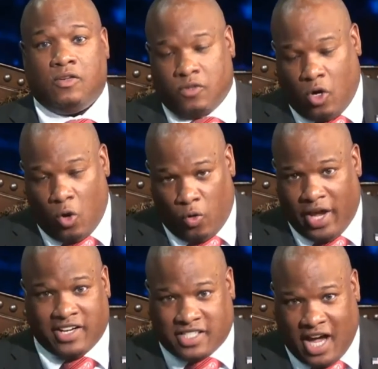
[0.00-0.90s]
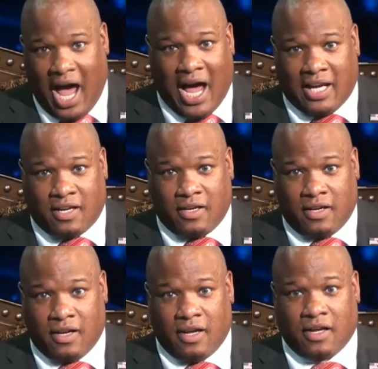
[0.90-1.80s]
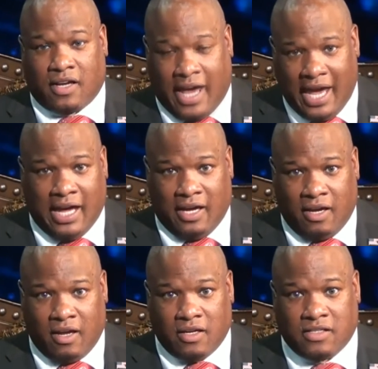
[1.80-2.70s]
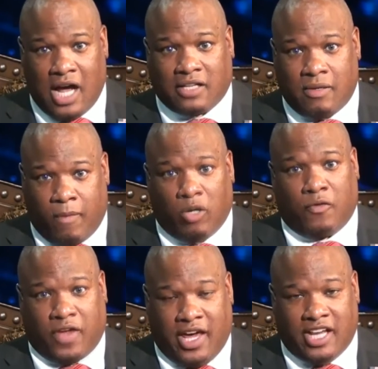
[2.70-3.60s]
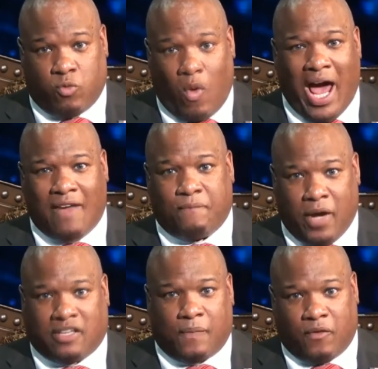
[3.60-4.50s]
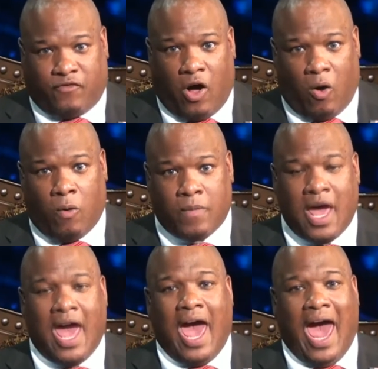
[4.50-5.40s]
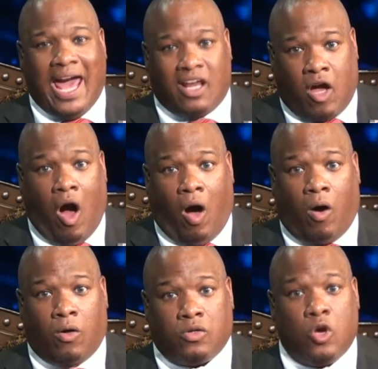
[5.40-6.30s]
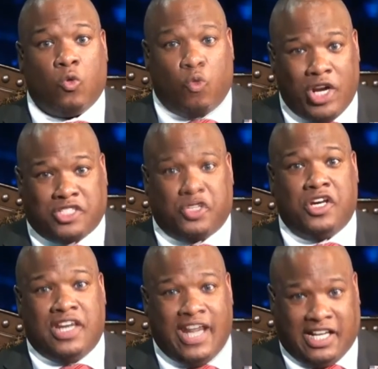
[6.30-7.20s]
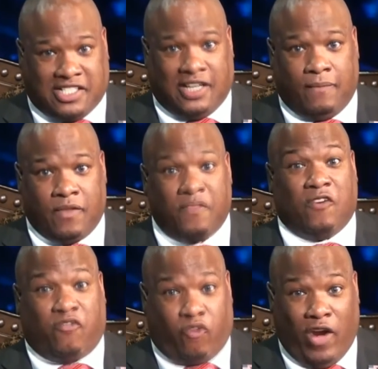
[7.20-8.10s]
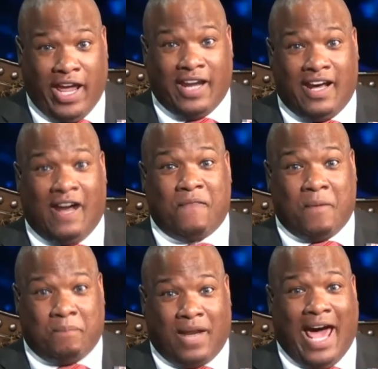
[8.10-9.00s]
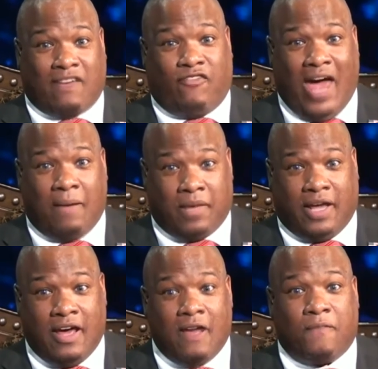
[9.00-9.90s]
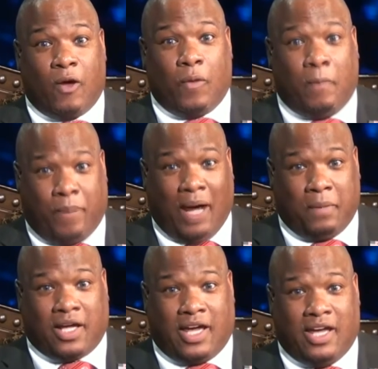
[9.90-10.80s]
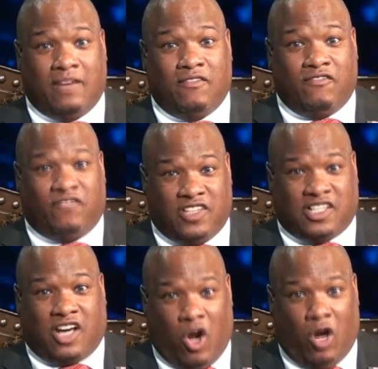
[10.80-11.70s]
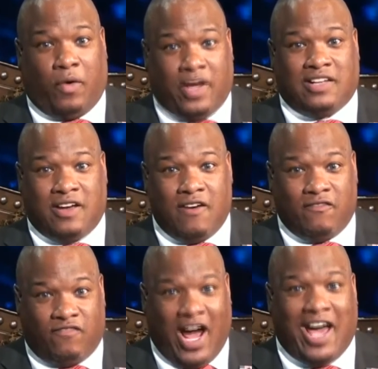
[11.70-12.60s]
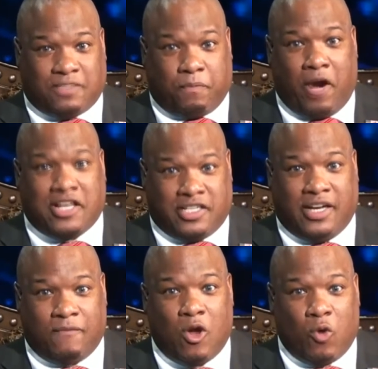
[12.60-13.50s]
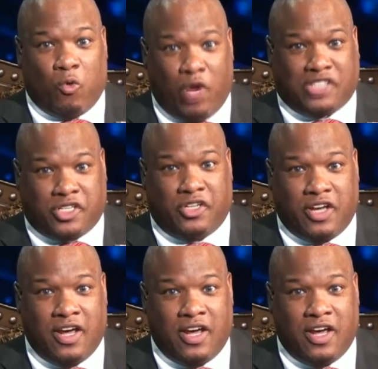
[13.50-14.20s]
Coretta Scott King, Dr. Martin Luther King's wife, picked up the phone and called Richard Nixon, the friend of the black family, the Republican current vice president, Richard